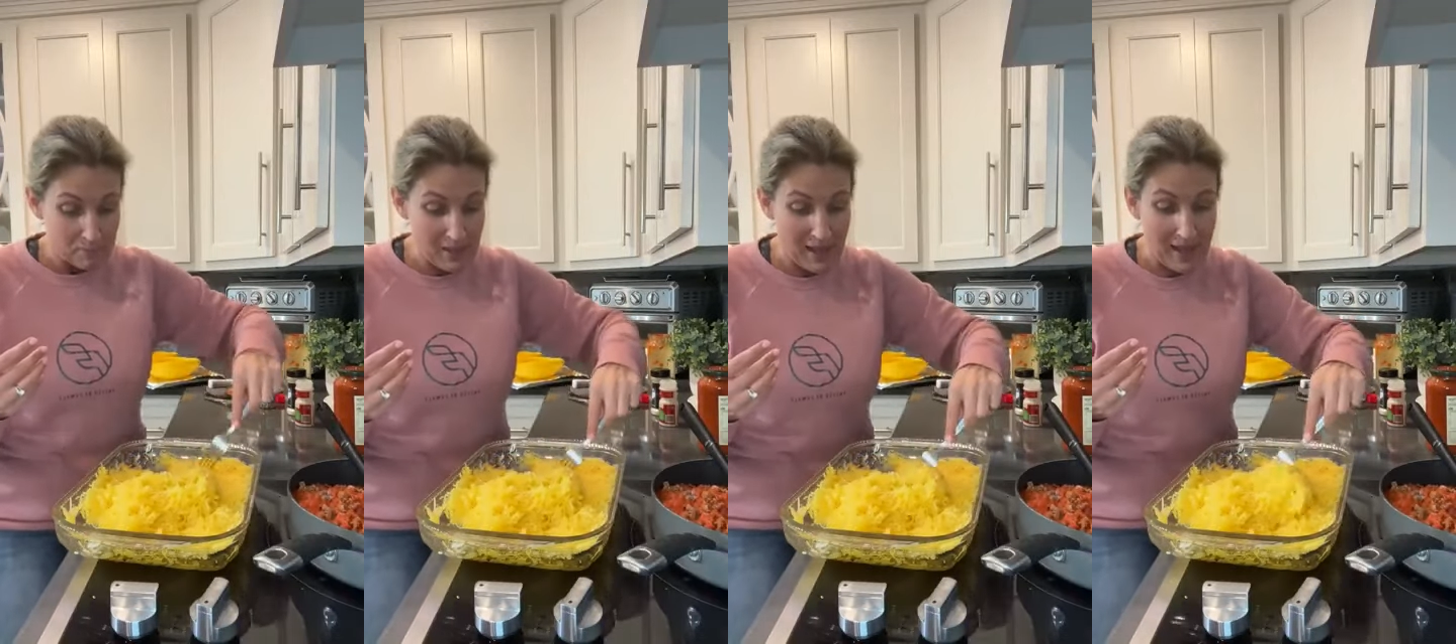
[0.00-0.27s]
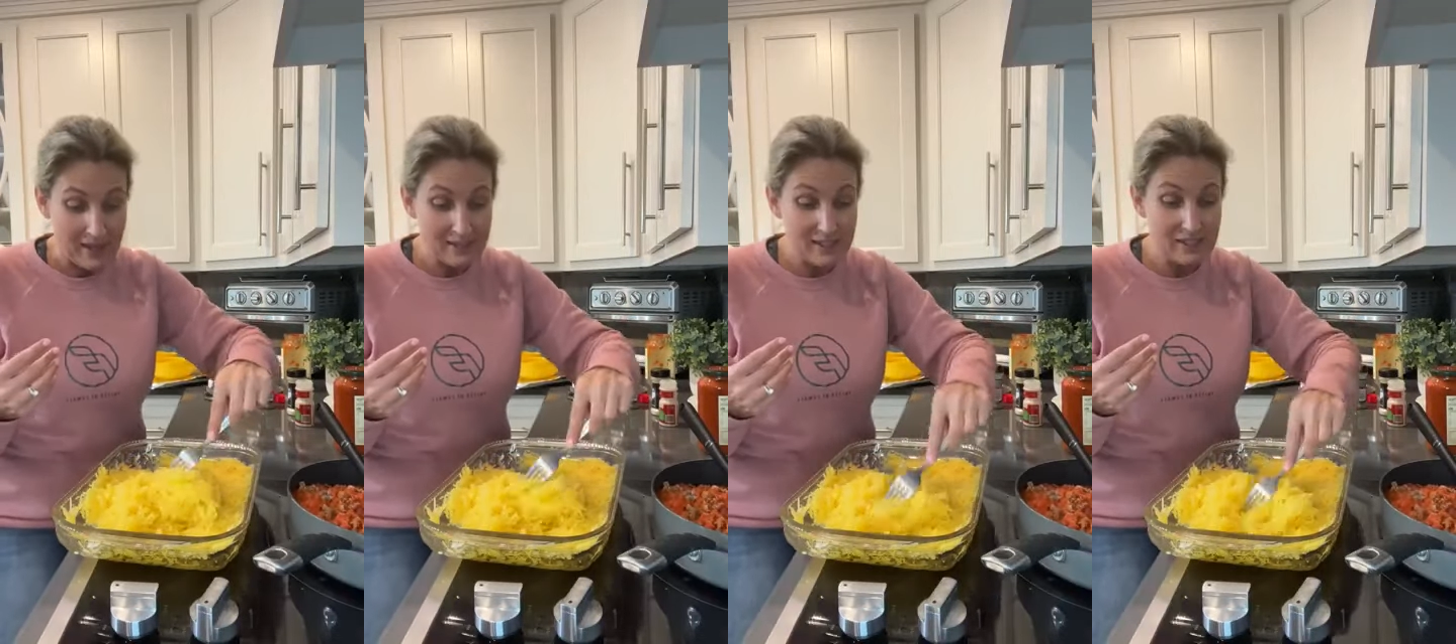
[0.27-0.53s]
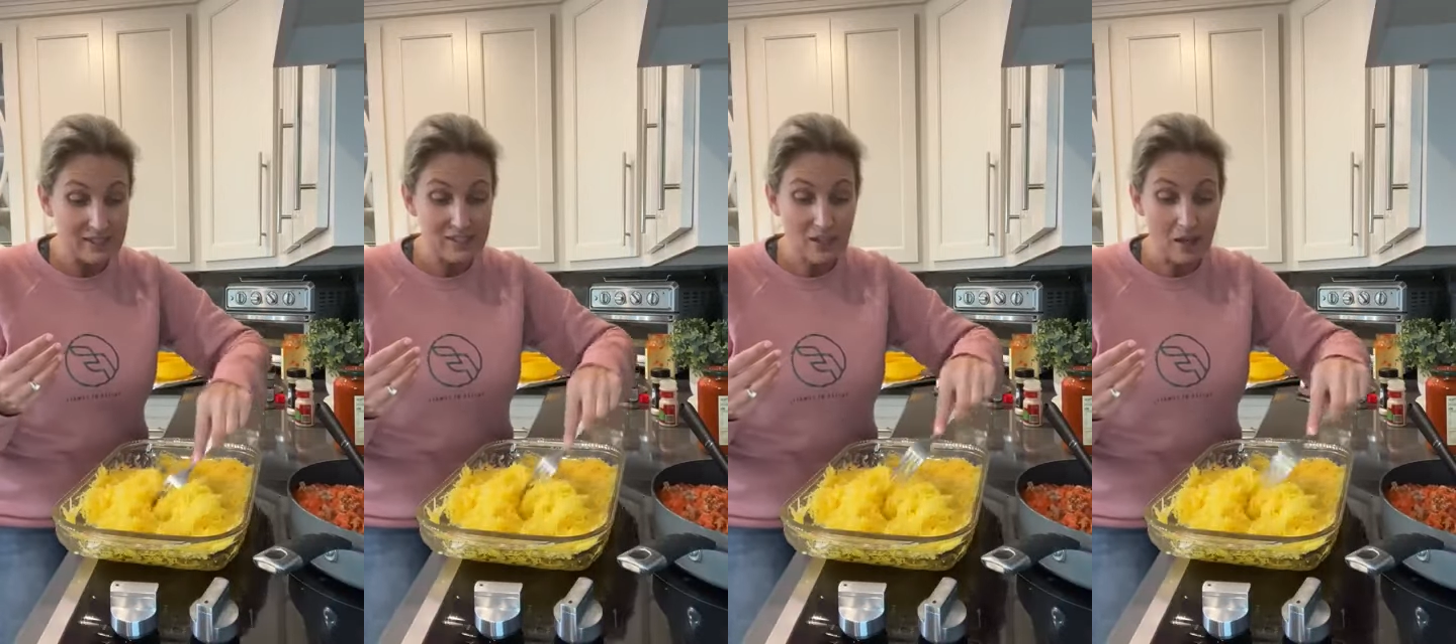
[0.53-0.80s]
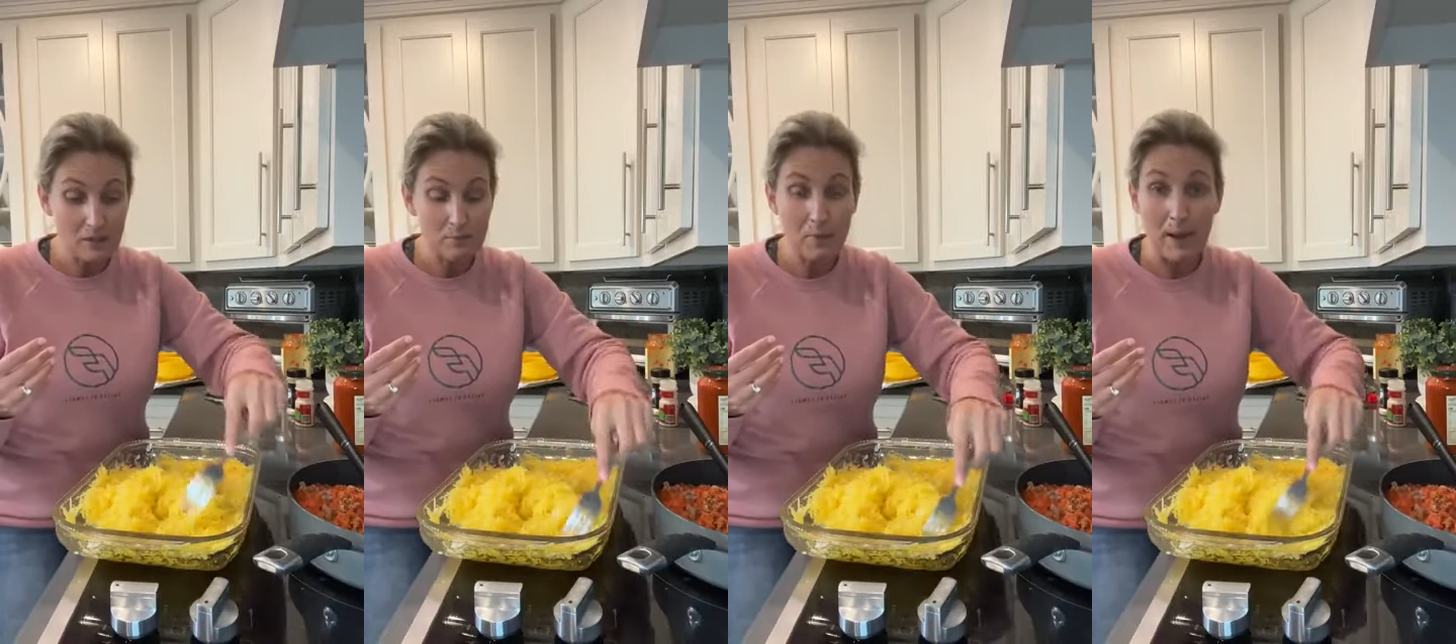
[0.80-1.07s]
Now I did
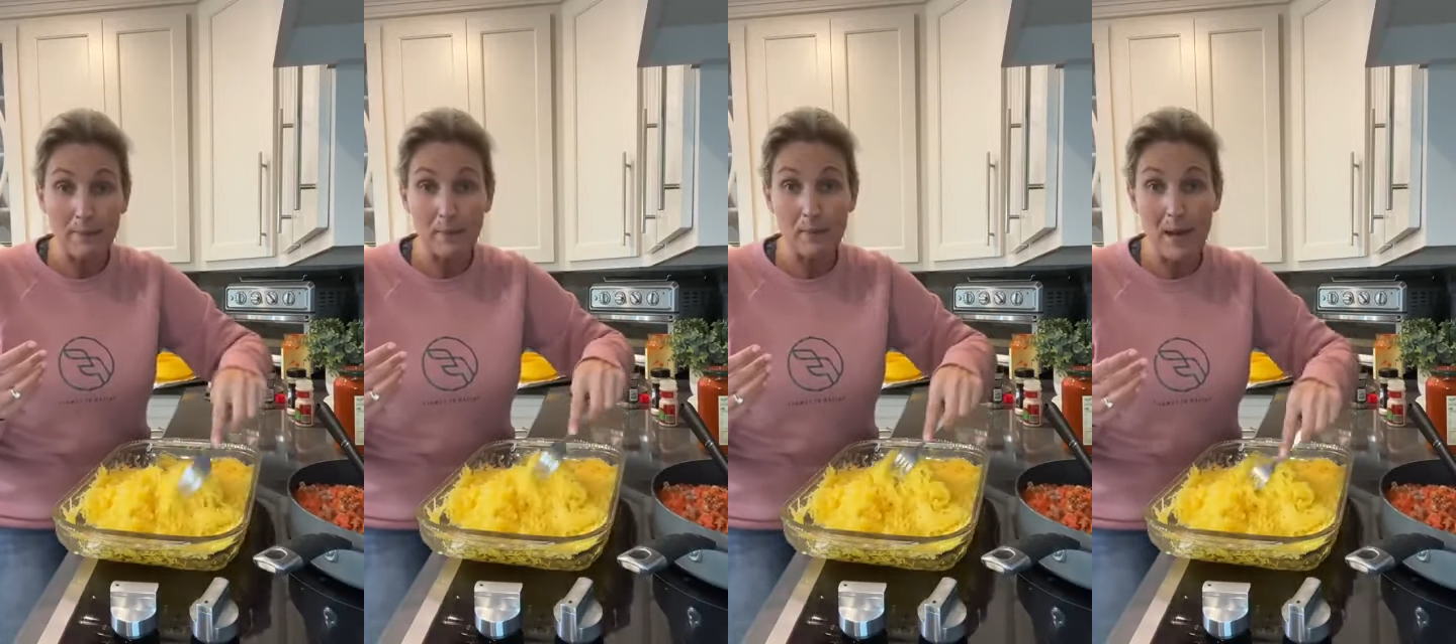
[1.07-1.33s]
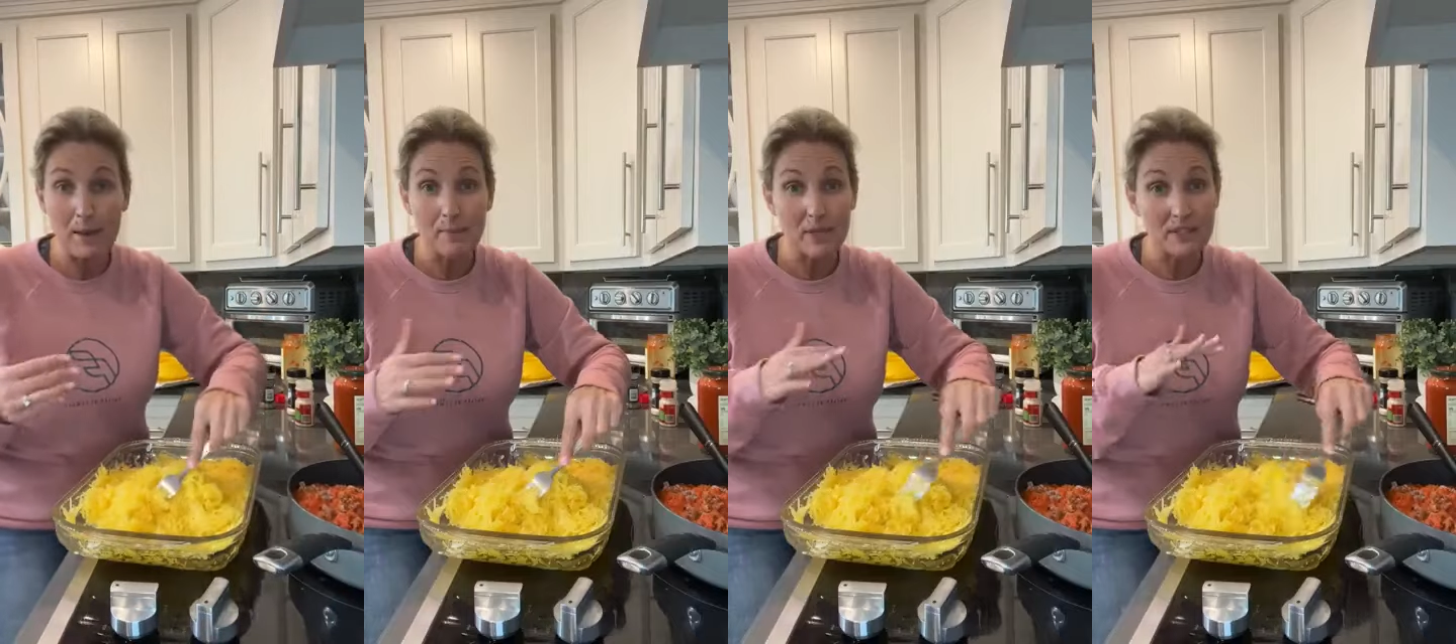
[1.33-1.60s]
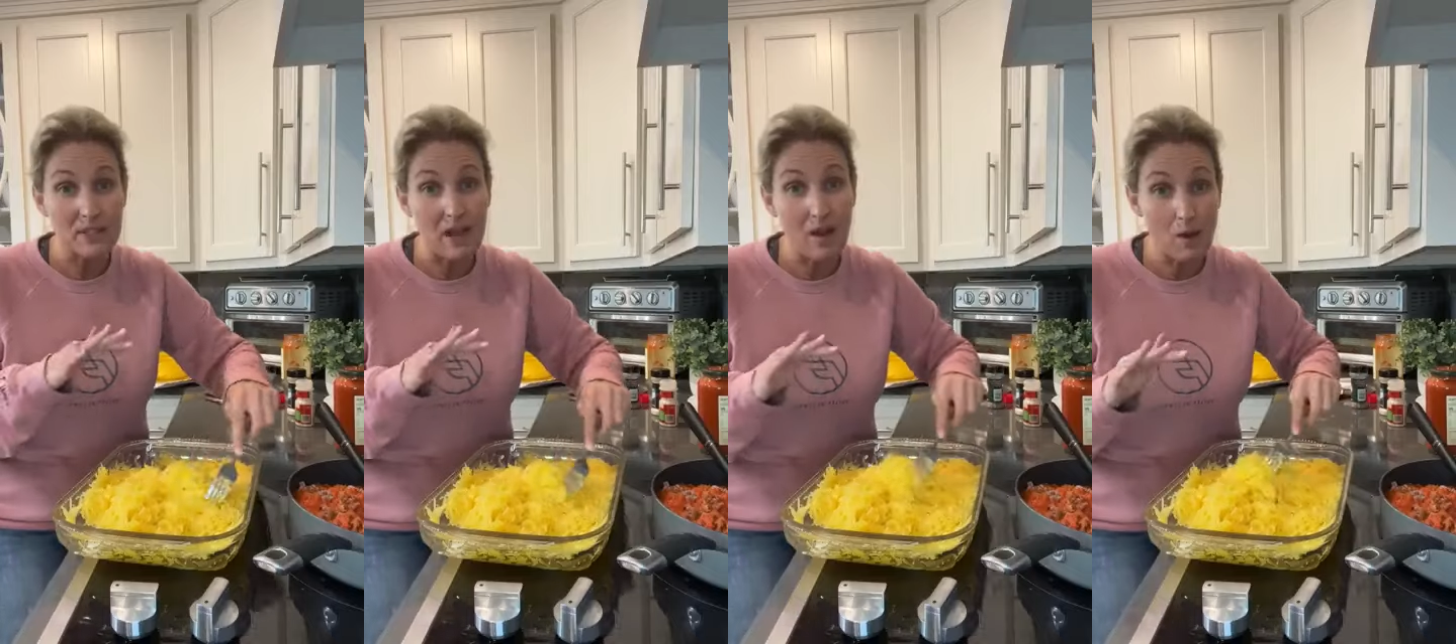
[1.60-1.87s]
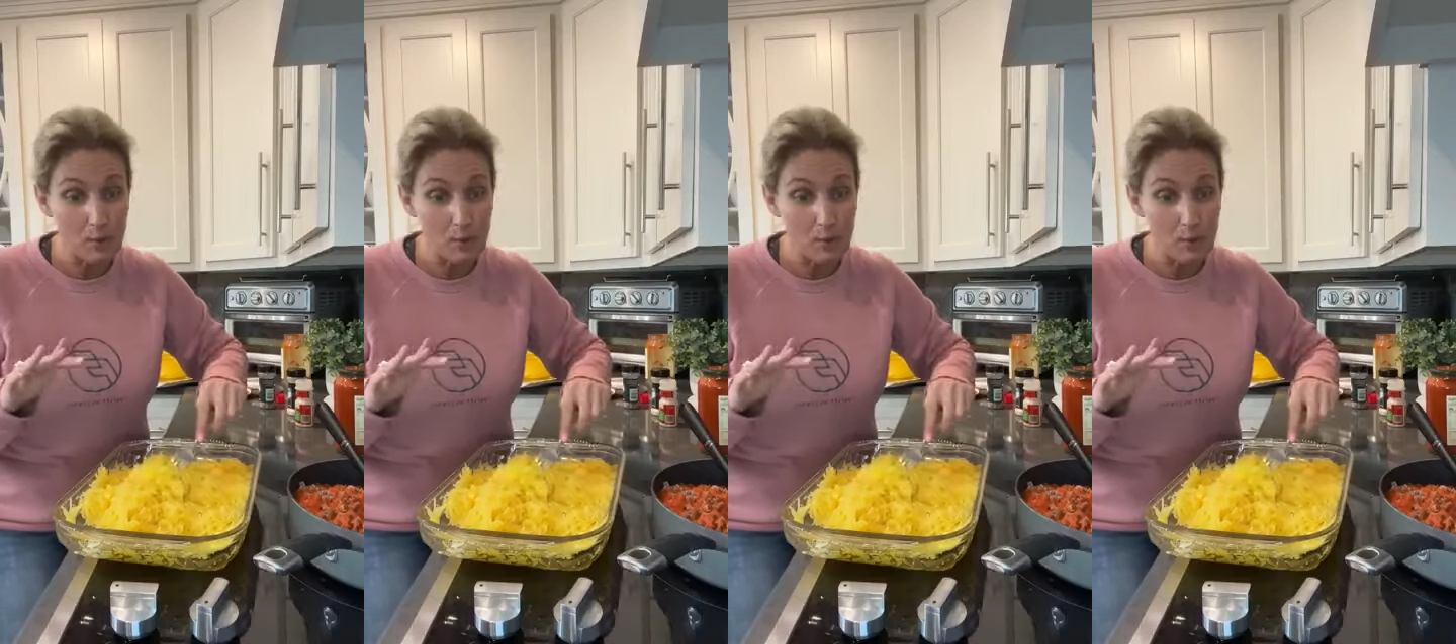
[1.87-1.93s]
salt and pepper mine because I